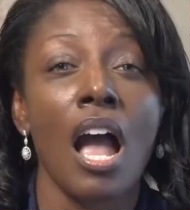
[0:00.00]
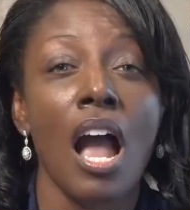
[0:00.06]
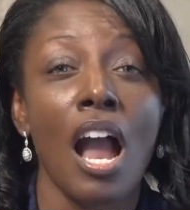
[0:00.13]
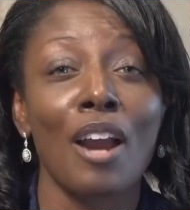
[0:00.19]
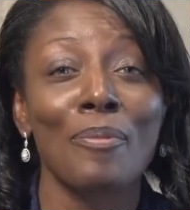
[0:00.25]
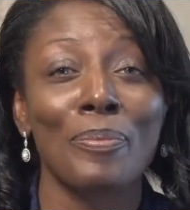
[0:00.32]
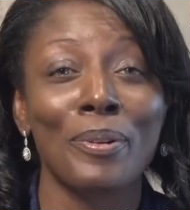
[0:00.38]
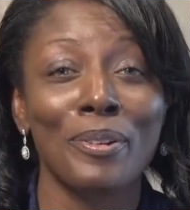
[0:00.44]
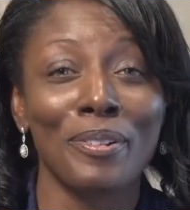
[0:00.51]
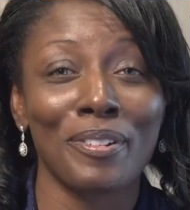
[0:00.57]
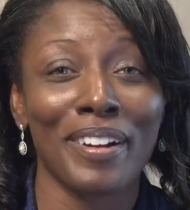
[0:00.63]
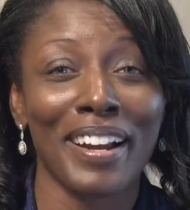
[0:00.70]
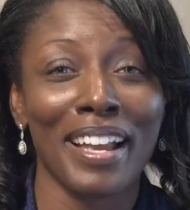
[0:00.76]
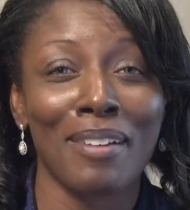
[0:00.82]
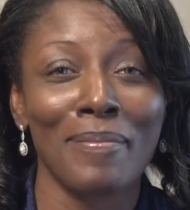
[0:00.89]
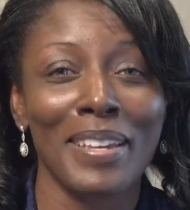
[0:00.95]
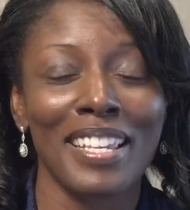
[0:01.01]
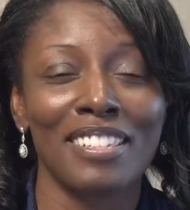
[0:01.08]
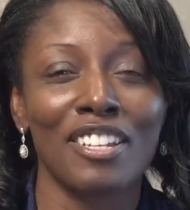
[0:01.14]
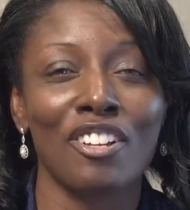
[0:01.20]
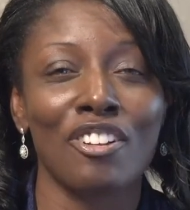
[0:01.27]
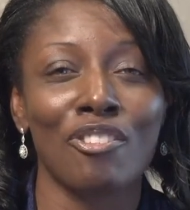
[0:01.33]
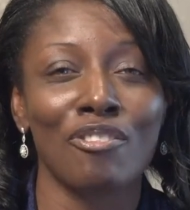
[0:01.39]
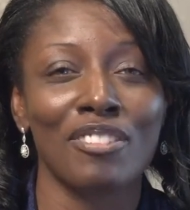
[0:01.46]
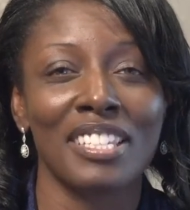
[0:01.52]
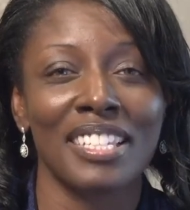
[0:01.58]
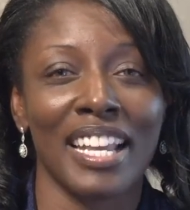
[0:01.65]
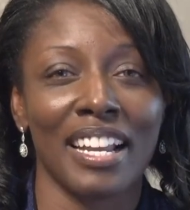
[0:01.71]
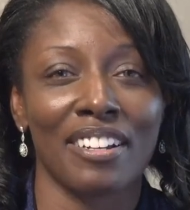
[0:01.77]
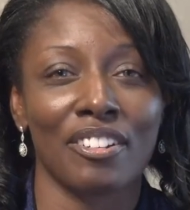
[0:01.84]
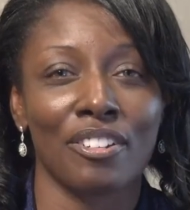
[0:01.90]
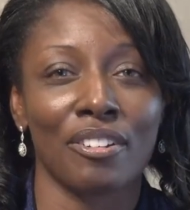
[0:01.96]
Our program is a gold
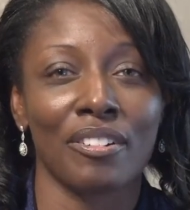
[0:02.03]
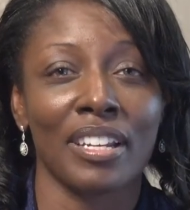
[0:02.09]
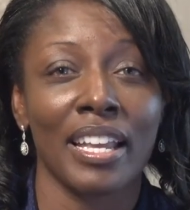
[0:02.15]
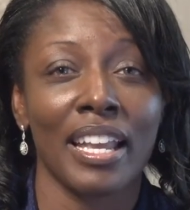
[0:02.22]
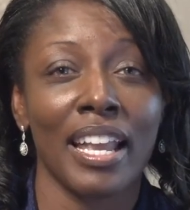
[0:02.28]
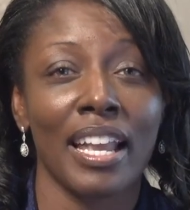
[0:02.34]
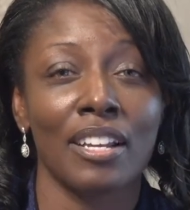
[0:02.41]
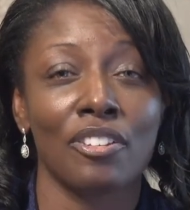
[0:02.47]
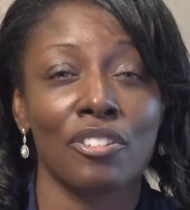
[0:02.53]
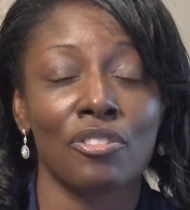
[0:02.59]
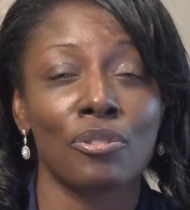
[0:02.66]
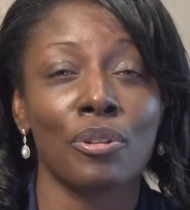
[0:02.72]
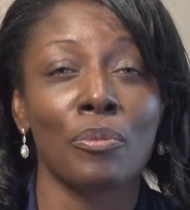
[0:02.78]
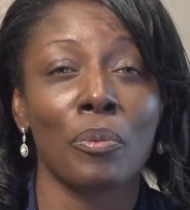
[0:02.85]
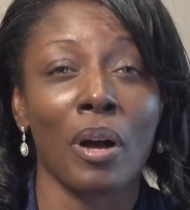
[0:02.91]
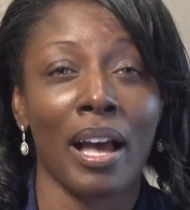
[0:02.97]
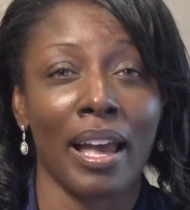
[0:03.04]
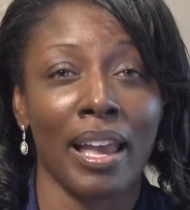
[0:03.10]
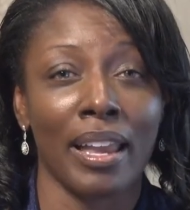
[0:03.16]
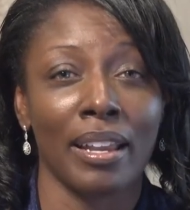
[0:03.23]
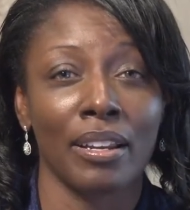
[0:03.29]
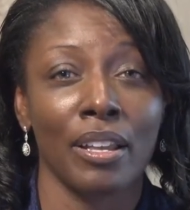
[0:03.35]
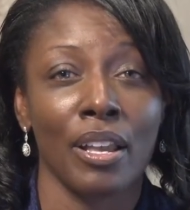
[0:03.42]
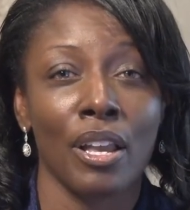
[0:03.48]
standard industry-wide.